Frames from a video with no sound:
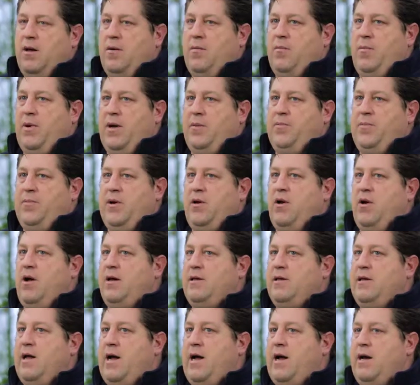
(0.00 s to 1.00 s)
But
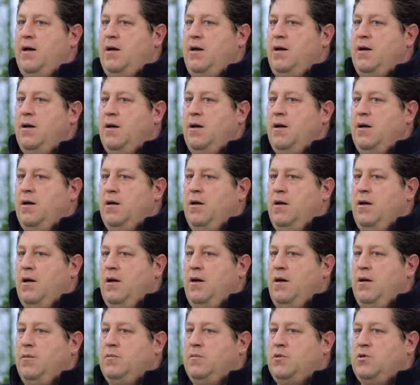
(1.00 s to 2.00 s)
beyond that,
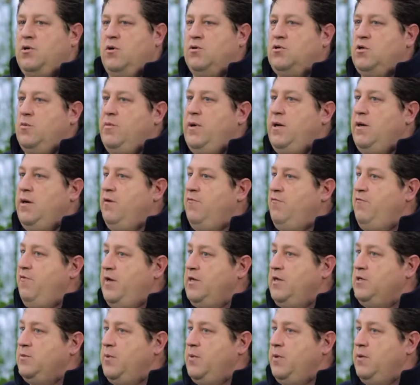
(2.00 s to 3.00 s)
social media,
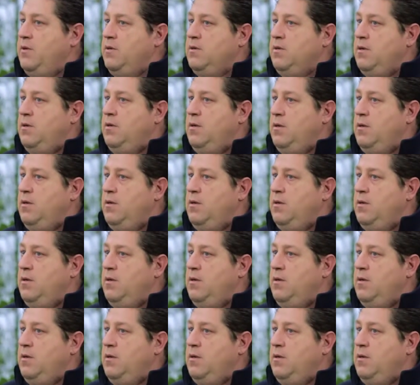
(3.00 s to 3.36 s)
Facebook,